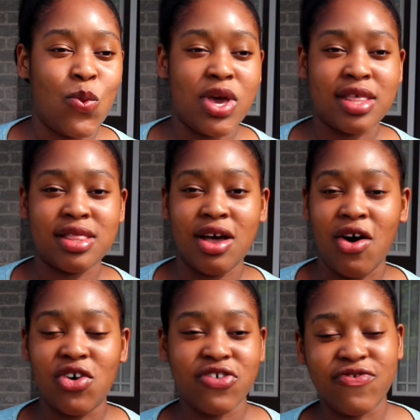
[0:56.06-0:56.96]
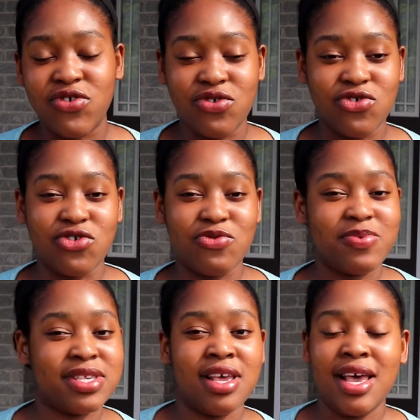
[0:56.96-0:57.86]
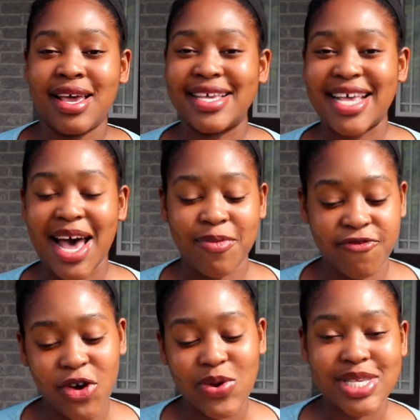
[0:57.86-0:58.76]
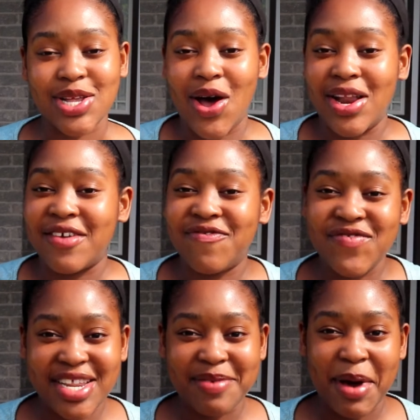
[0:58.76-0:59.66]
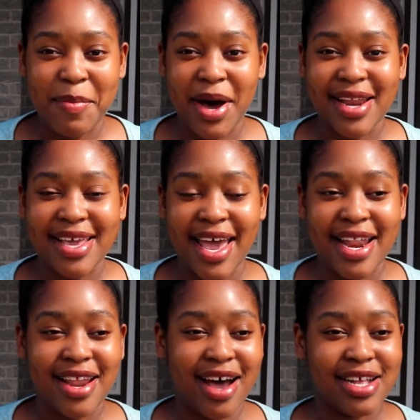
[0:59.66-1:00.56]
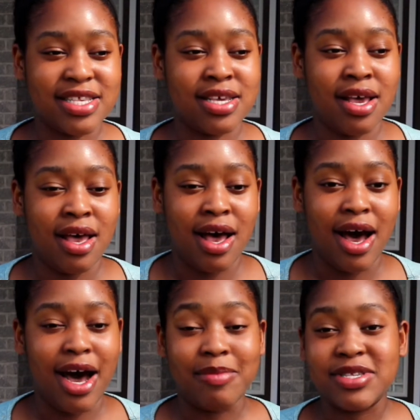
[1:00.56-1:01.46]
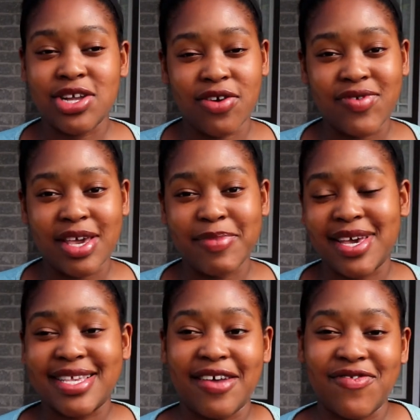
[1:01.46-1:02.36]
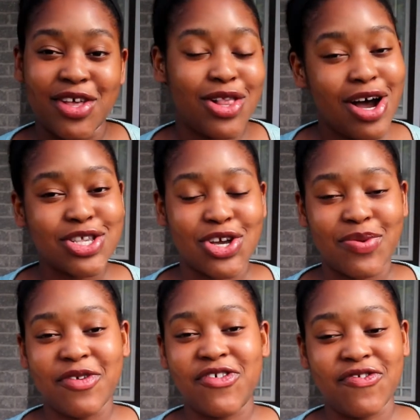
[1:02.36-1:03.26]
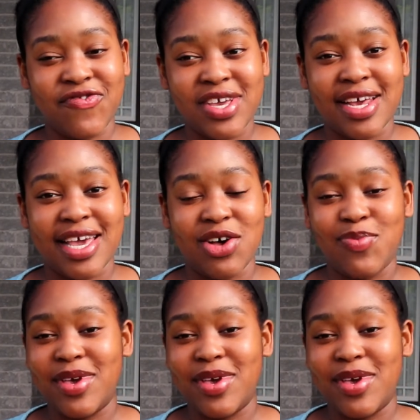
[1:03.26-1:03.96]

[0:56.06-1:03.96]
with all the food groups, because I'm focused on feeding my body and not um, starving it, because I feel long term if you feed it, it'll